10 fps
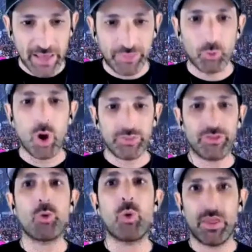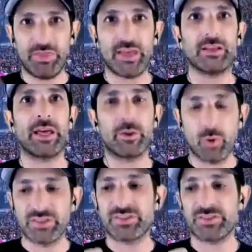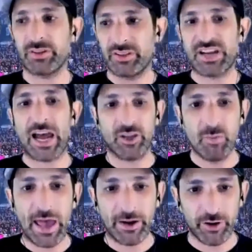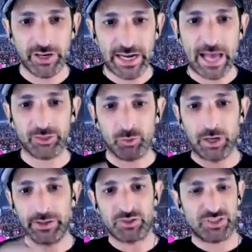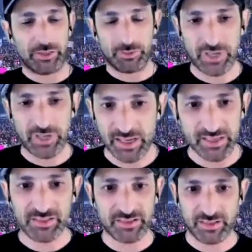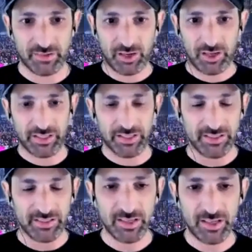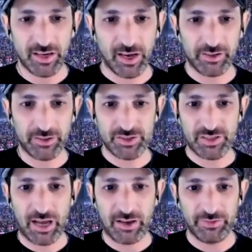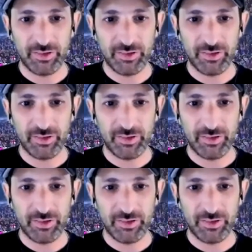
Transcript: the one that like was the documentary, not the one that was like 3 discs of all his other stuff.